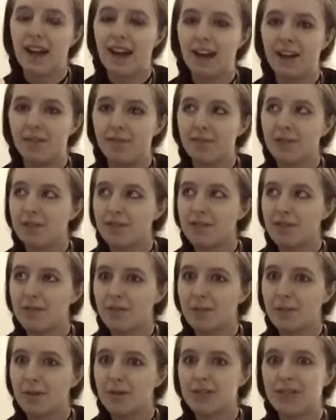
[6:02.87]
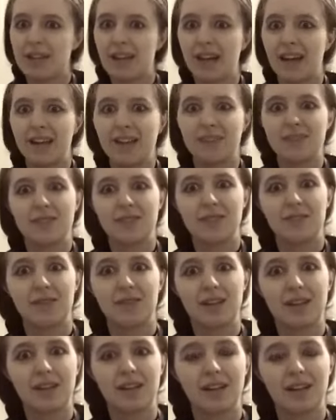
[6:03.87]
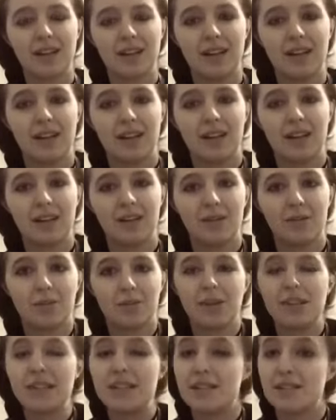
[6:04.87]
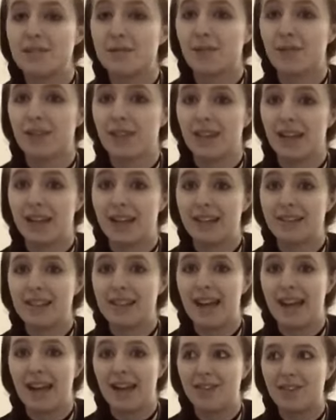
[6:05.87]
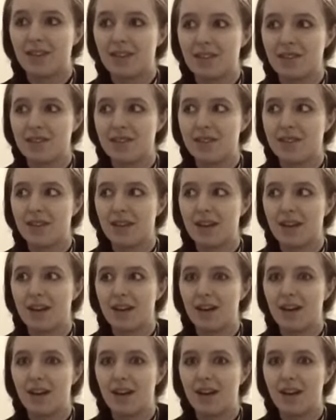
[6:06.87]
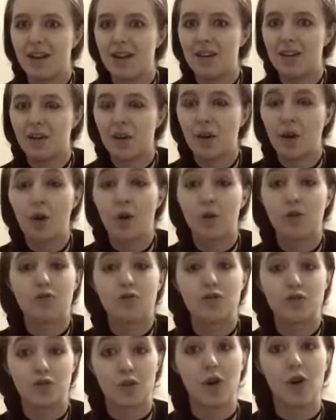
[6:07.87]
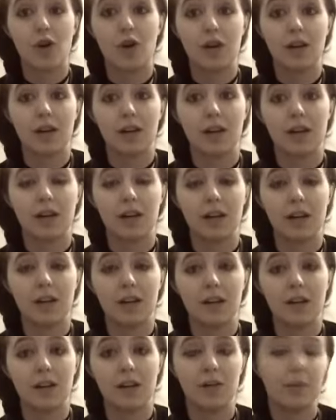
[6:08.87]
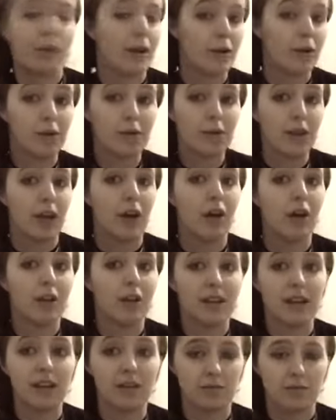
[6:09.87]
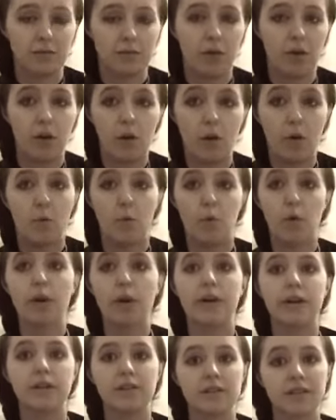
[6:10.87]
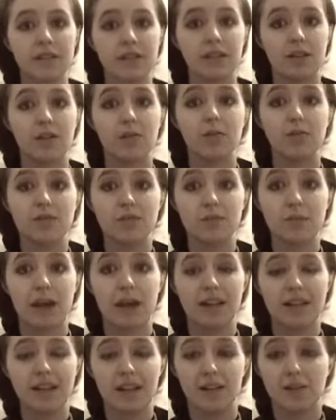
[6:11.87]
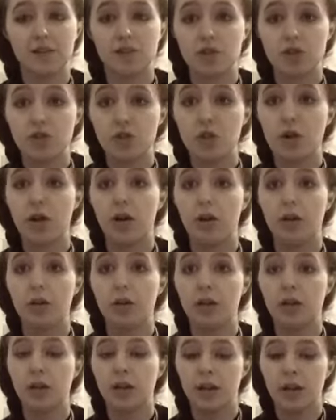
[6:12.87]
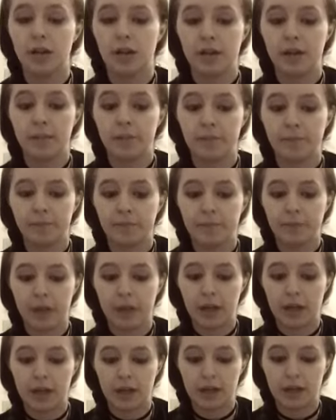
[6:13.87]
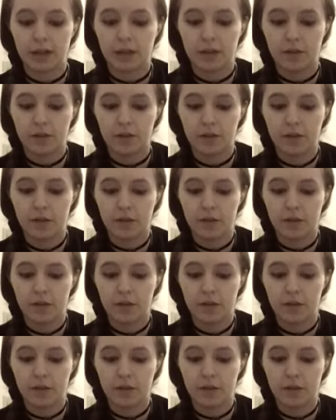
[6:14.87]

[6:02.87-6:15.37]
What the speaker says: have their different personalities, their different reasons for things, and just, they're all strong. No matter who they are, they're all warriors in their own respect, and they're strong. And